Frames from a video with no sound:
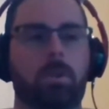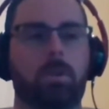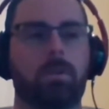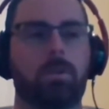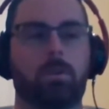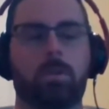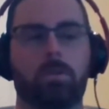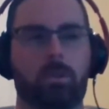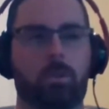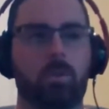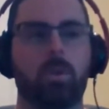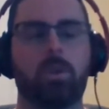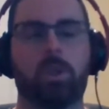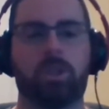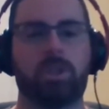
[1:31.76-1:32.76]
There's there's
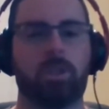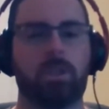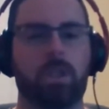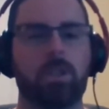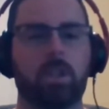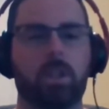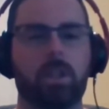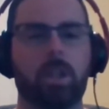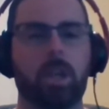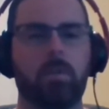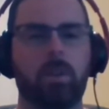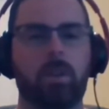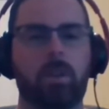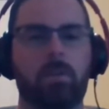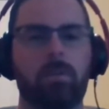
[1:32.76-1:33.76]
orgies and things like
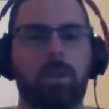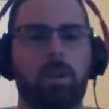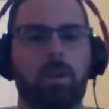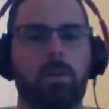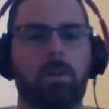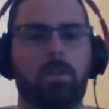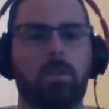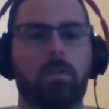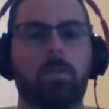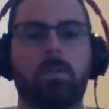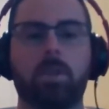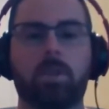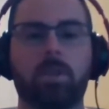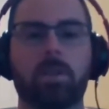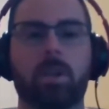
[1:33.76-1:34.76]
that, very very
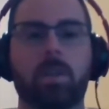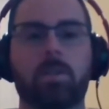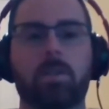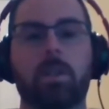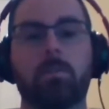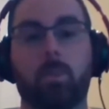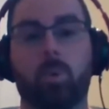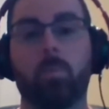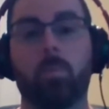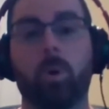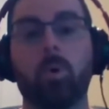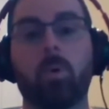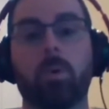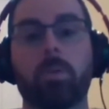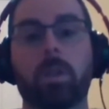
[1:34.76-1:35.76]
disgusting
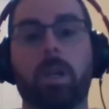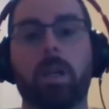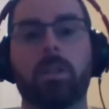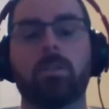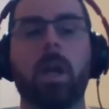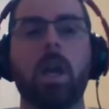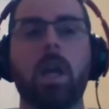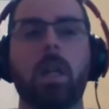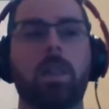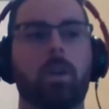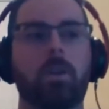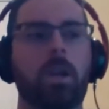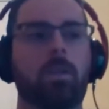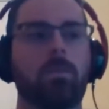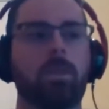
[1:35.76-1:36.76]
moral things
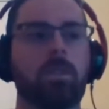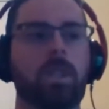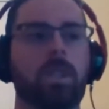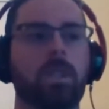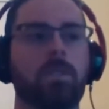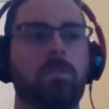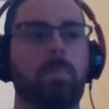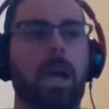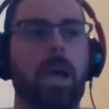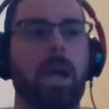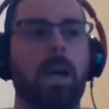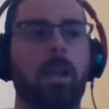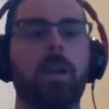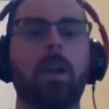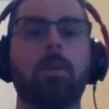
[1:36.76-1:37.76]
that are never seen as
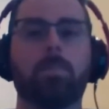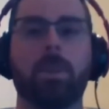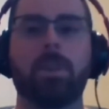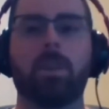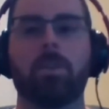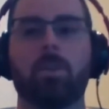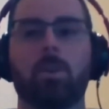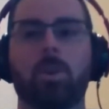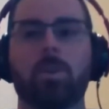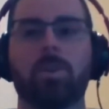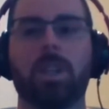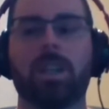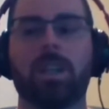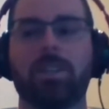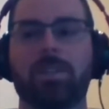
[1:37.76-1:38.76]
bad, but then of
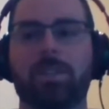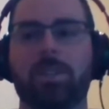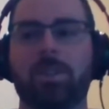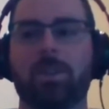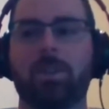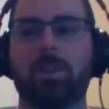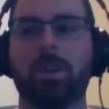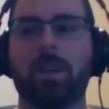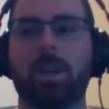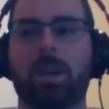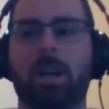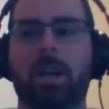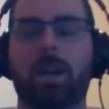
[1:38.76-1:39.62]
course they consider